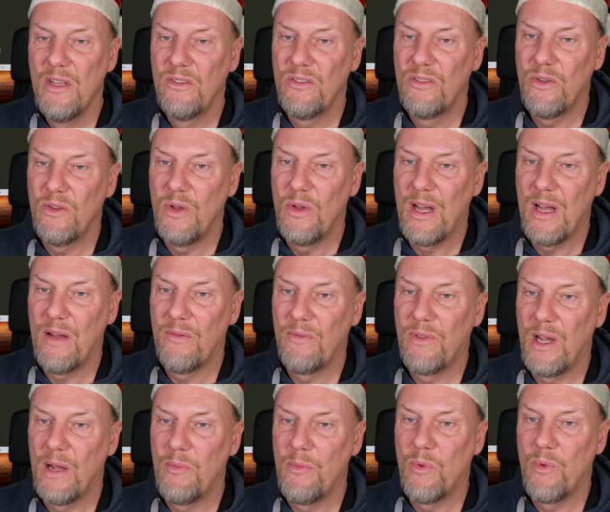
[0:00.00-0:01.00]
so you have
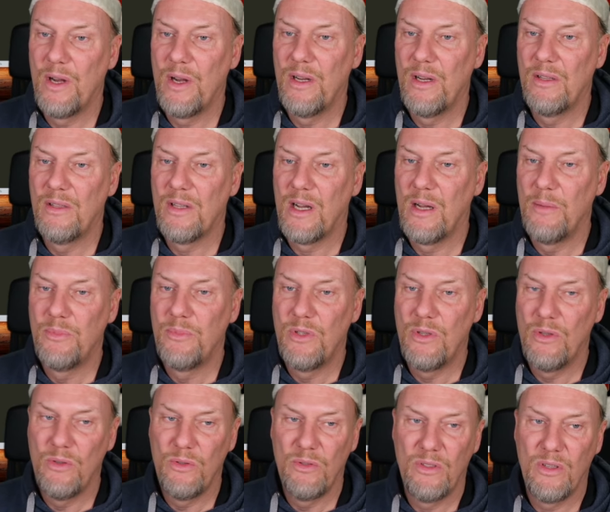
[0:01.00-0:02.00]
type 1 and type 2.